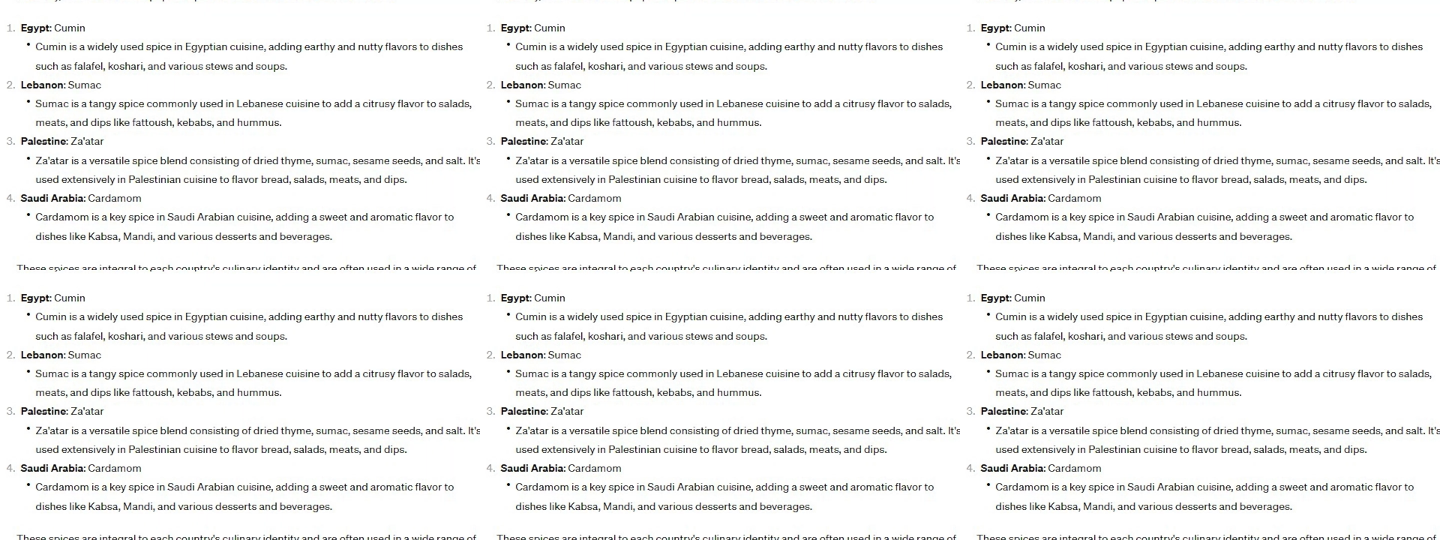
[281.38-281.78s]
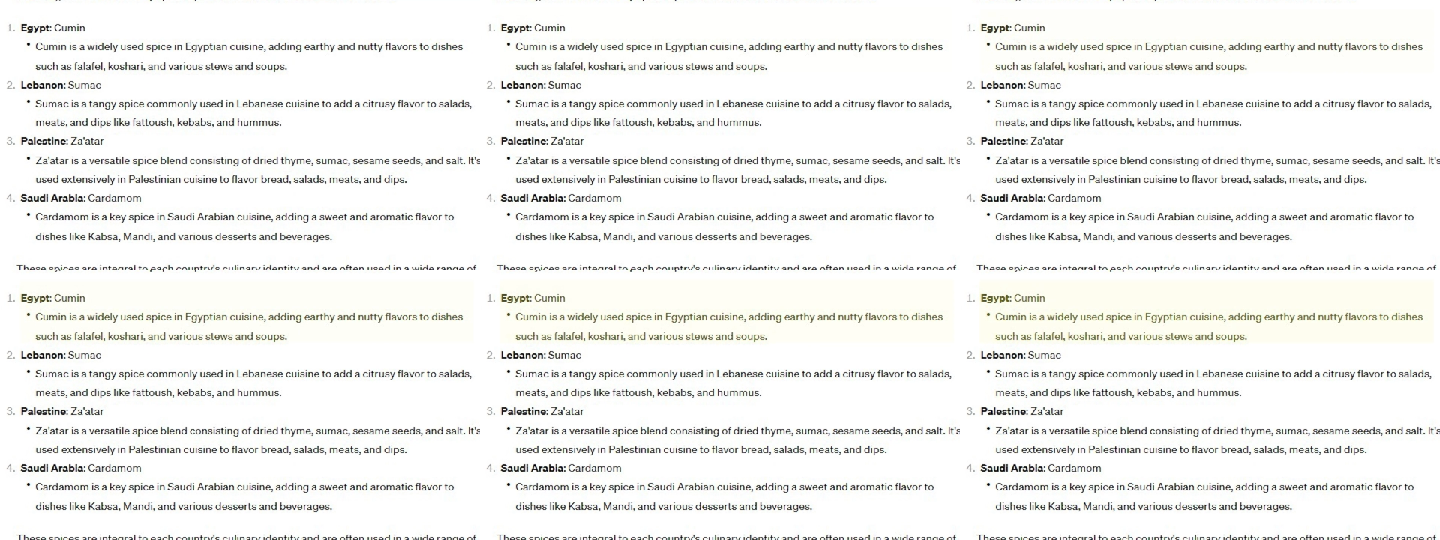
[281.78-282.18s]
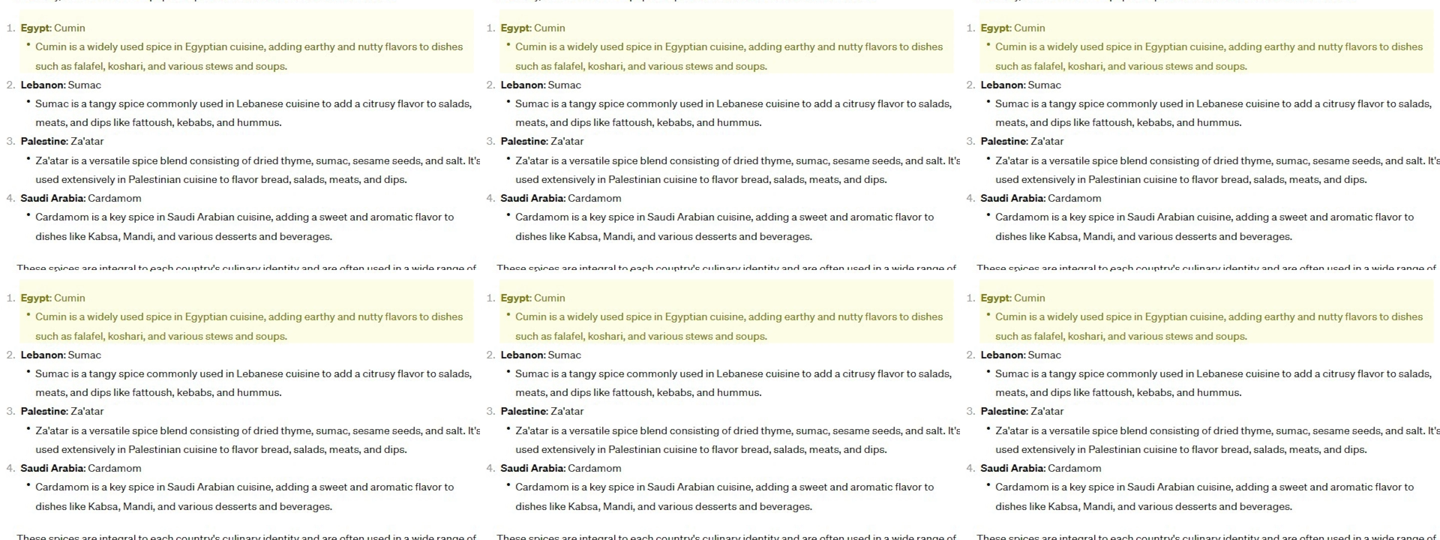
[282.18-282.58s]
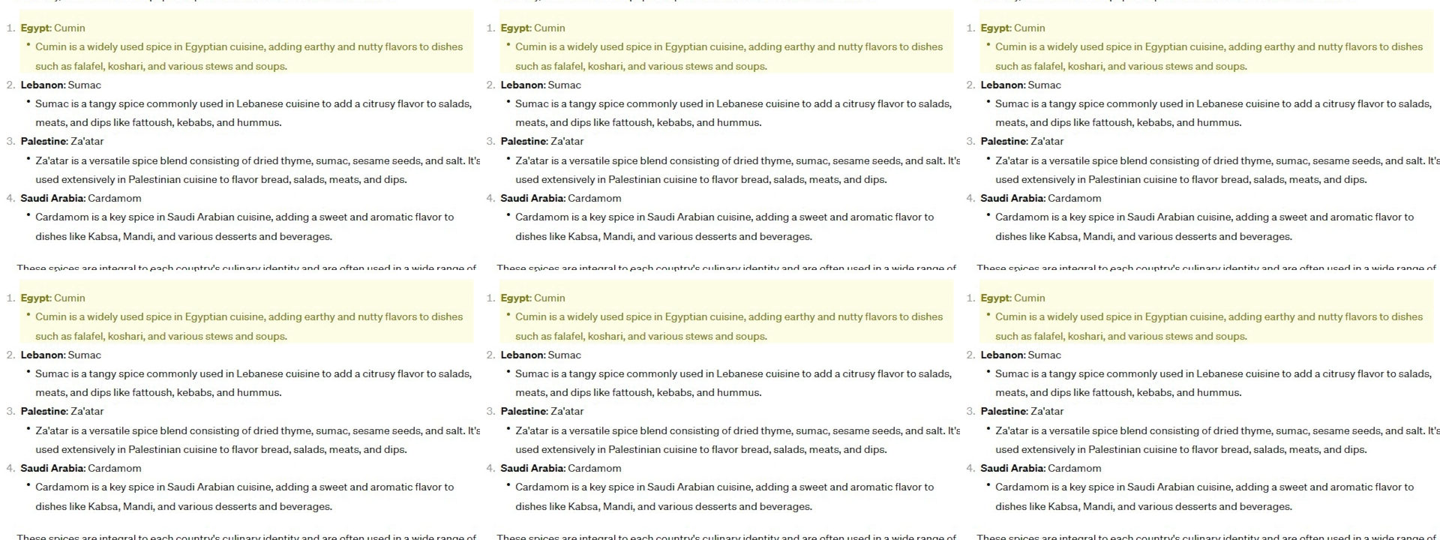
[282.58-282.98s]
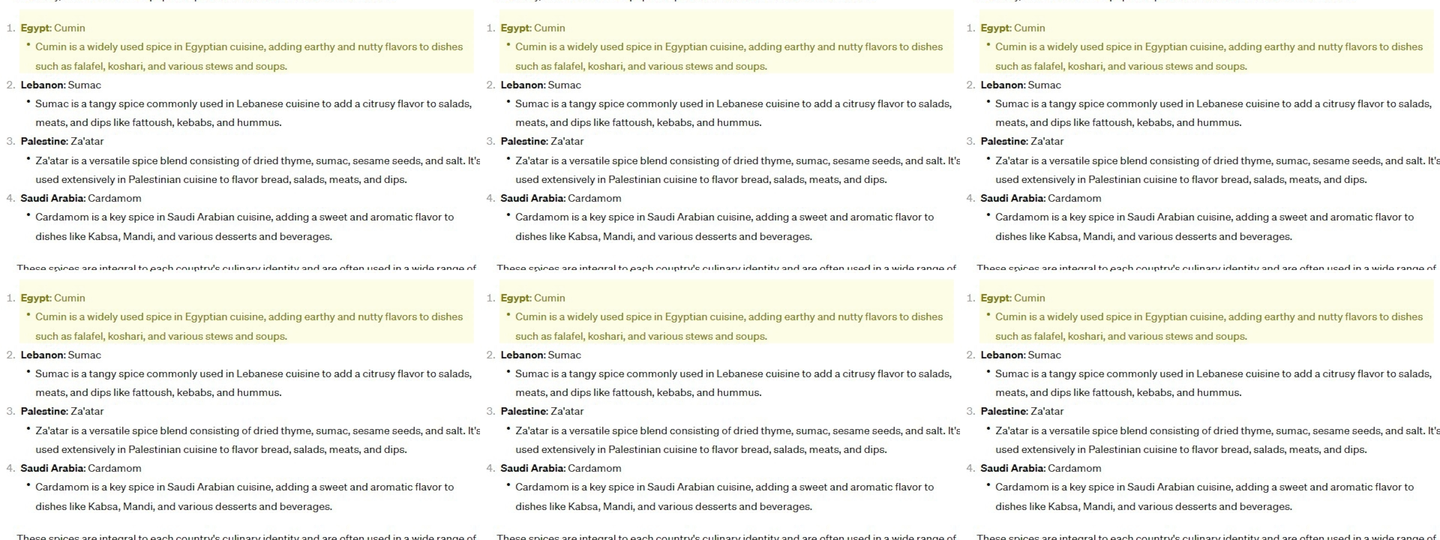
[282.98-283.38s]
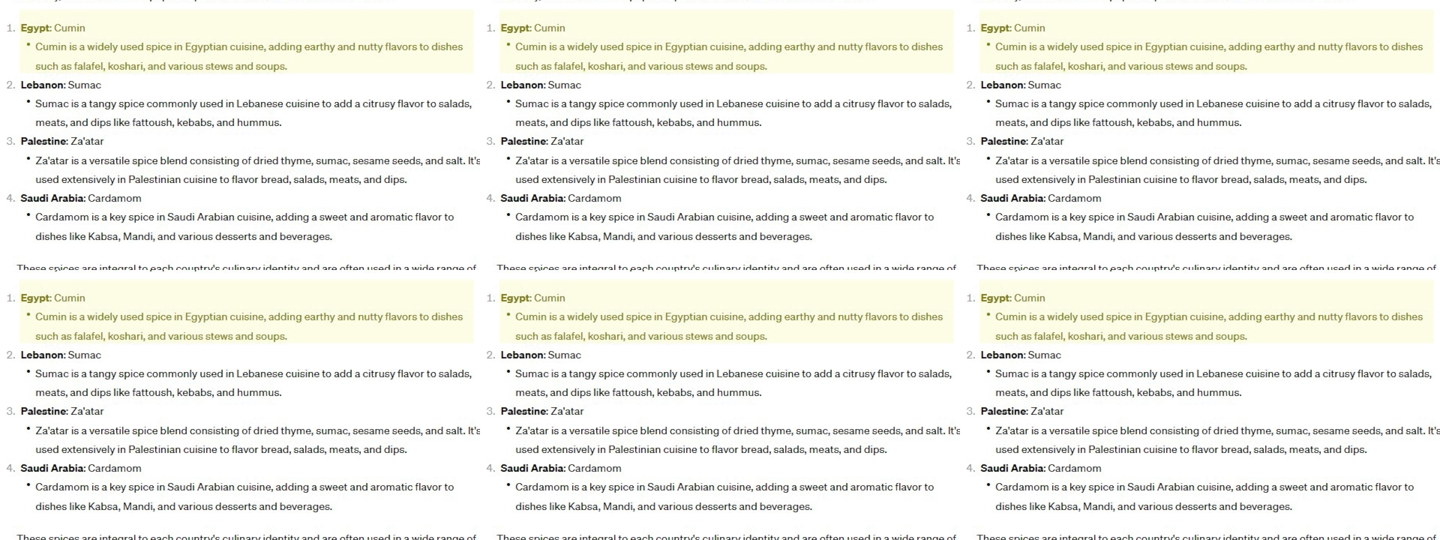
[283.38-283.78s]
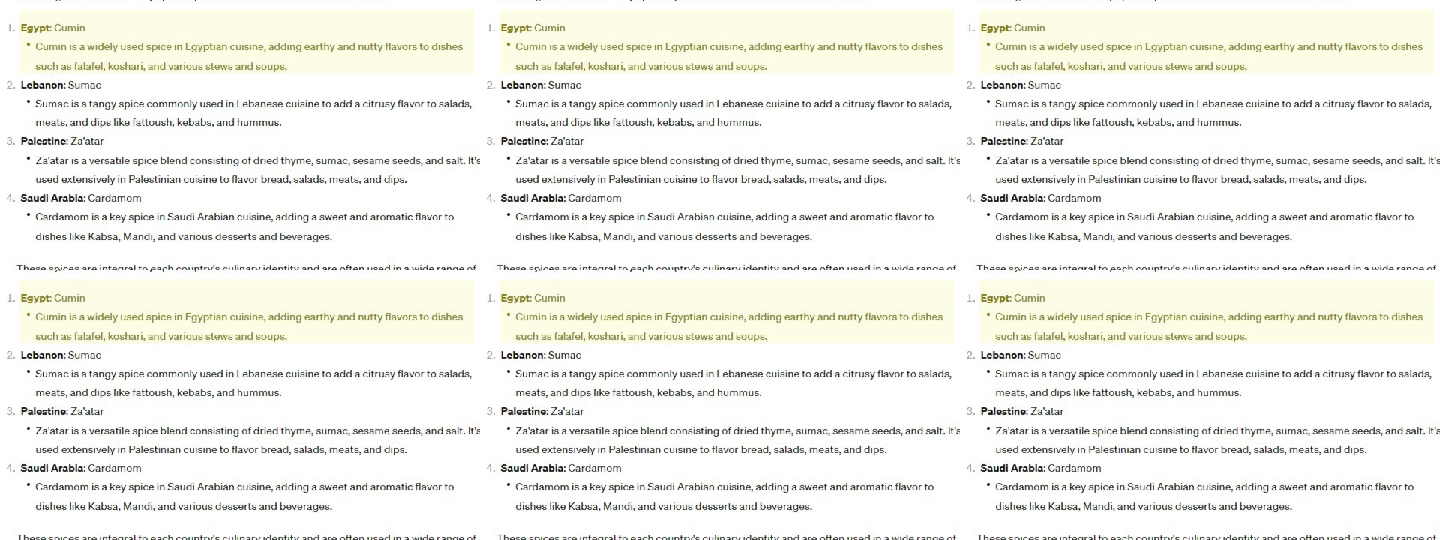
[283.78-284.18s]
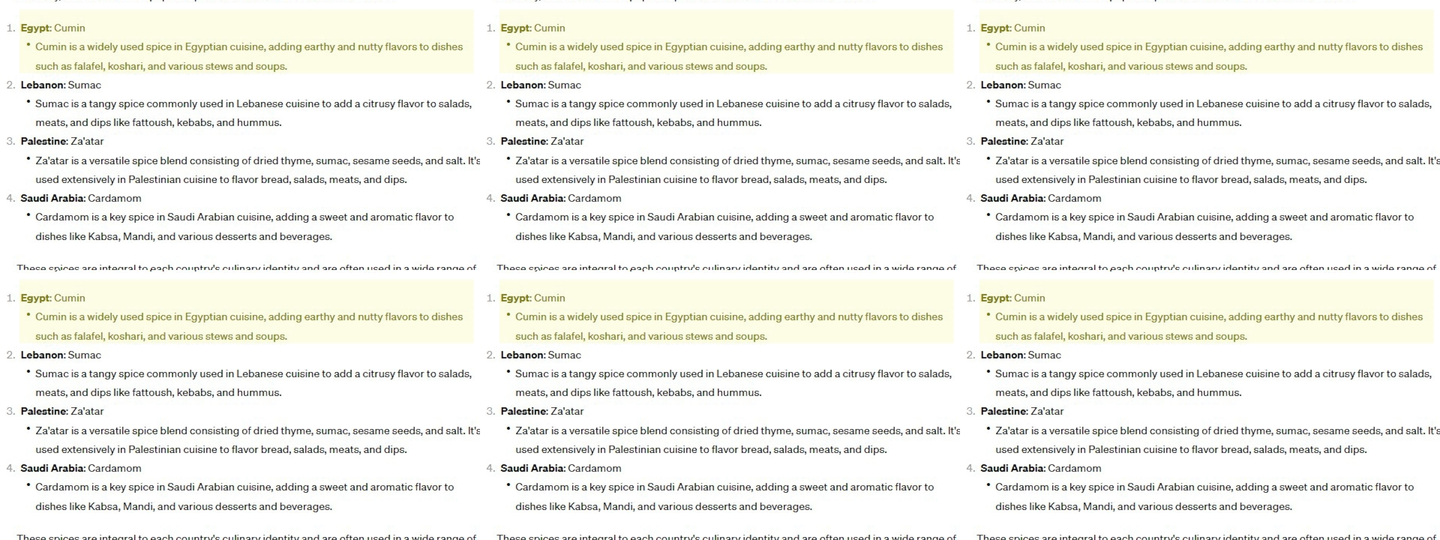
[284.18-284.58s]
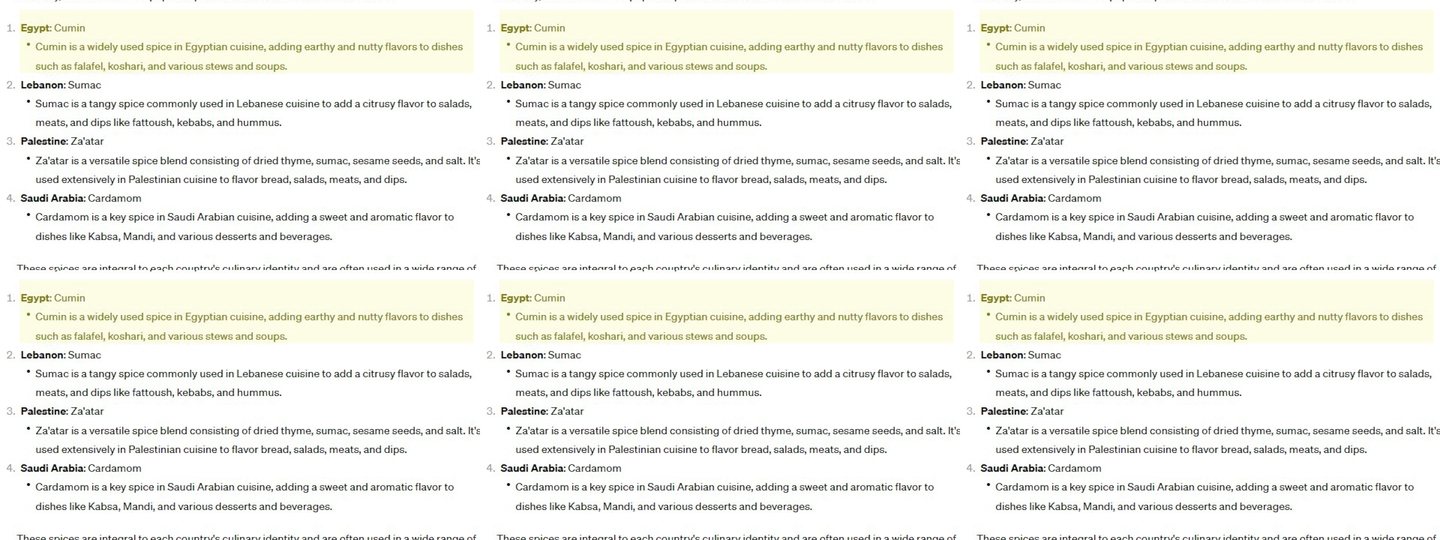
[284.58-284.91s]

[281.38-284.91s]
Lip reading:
No face is visible, so there are no lips to read.